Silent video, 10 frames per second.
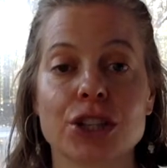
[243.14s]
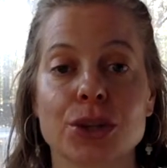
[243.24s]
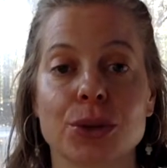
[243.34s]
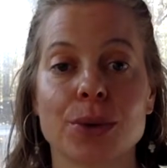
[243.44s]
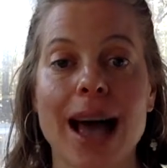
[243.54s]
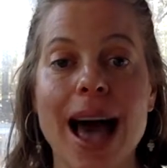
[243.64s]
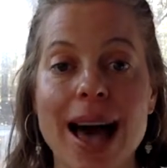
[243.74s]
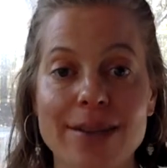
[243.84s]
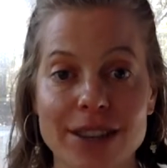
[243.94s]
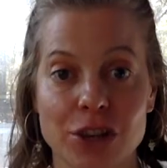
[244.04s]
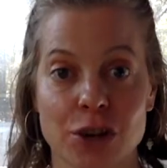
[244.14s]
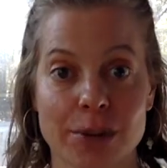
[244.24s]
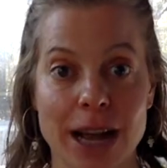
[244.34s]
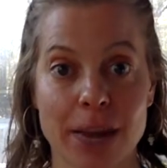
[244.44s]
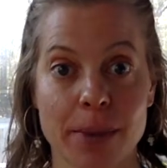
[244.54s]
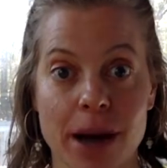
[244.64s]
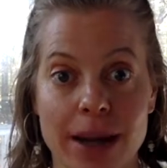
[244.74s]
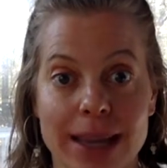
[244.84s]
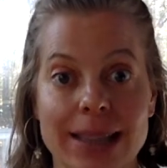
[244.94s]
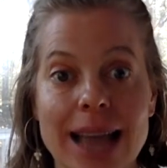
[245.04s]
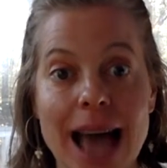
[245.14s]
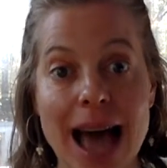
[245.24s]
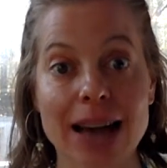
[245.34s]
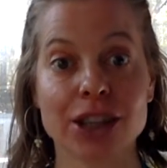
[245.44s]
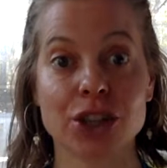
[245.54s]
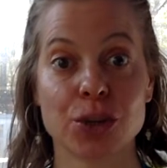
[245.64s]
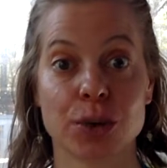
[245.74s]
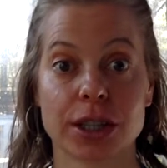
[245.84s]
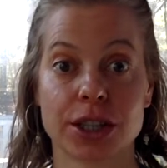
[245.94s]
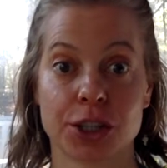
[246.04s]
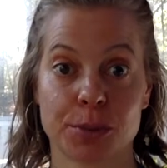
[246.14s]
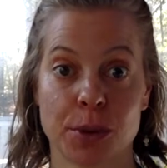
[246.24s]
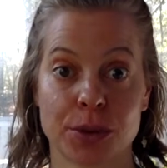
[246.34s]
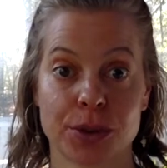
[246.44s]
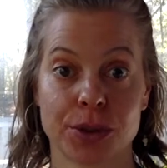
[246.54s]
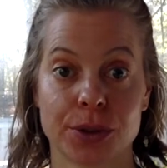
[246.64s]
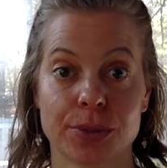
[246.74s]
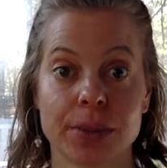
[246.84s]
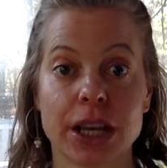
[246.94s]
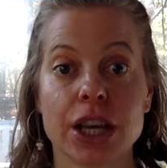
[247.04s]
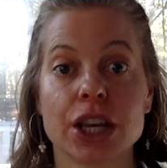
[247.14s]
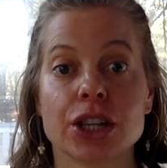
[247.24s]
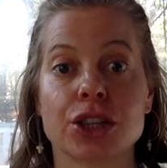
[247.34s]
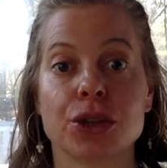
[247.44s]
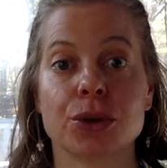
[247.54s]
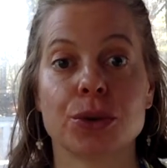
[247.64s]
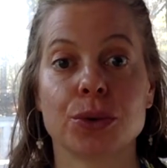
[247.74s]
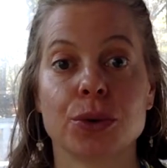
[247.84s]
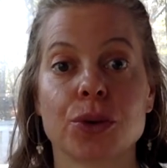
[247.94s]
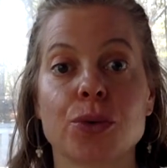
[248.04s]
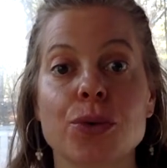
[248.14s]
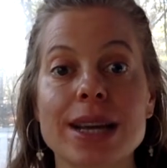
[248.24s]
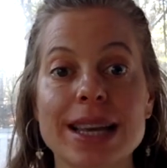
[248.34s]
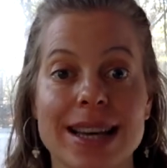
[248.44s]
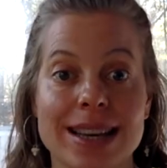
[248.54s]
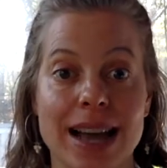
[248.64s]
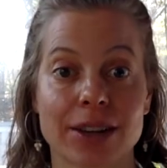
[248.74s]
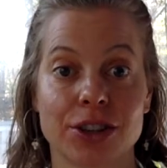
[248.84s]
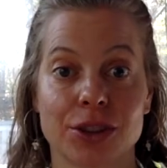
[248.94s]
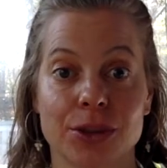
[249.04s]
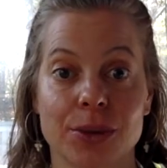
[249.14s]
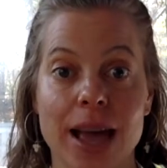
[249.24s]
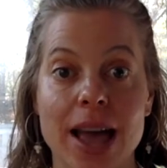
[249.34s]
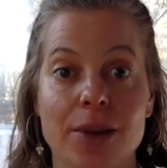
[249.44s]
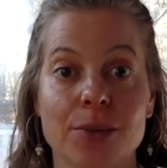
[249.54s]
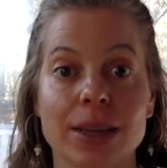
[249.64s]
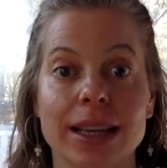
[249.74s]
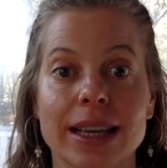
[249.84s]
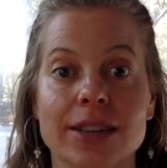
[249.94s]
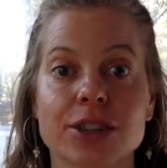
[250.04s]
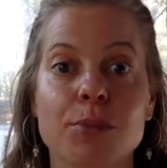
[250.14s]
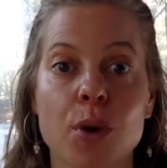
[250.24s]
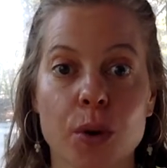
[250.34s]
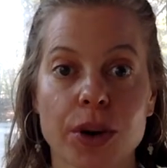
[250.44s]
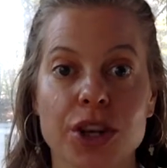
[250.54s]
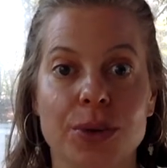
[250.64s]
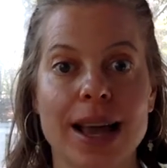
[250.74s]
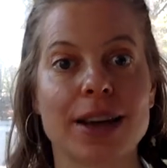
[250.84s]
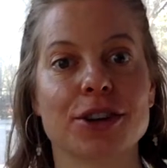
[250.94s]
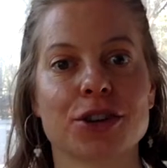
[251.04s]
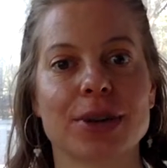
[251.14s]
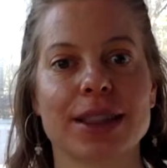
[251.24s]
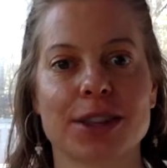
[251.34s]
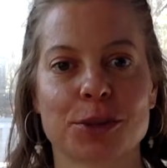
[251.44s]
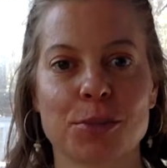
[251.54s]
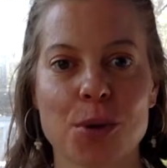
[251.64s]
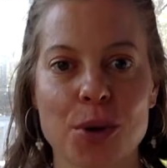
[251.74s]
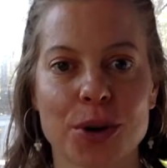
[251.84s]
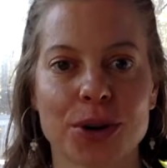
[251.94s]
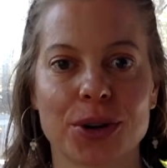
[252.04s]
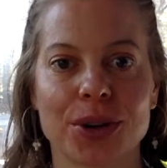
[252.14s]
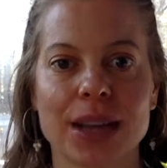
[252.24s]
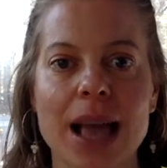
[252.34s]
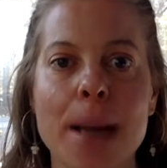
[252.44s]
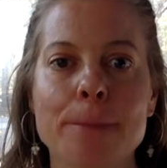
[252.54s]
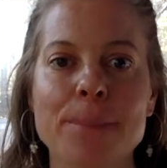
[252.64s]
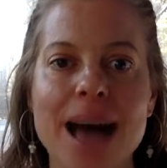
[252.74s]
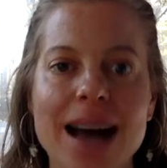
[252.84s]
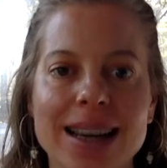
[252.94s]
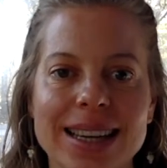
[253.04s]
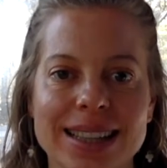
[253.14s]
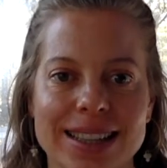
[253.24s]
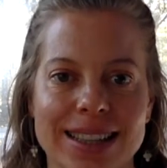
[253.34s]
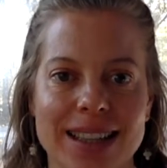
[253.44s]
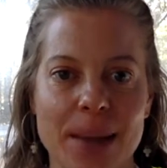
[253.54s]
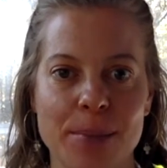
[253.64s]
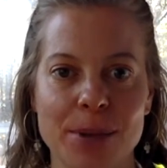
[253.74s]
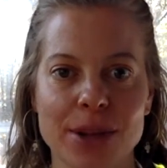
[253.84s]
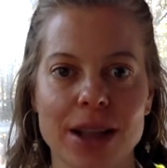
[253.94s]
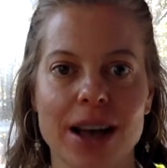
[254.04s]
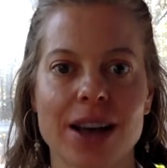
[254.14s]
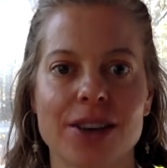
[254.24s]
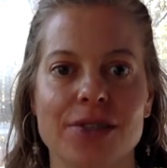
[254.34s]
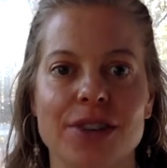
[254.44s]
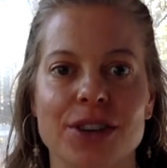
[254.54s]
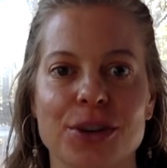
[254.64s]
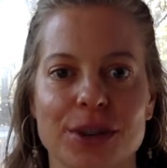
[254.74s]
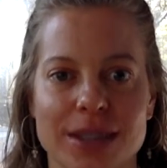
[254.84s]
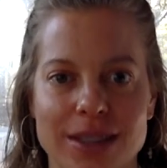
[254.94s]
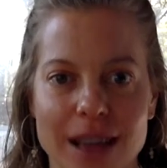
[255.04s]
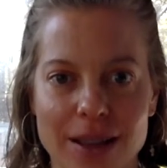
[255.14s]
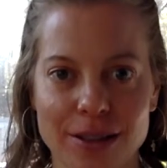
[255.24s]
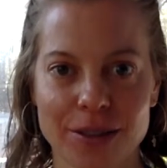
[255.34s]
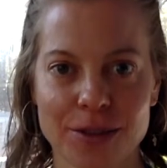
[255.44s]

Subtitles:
to have in your back pocket, at your disposal, to reconnect you and really support you in entering this portal back into the temple of yourself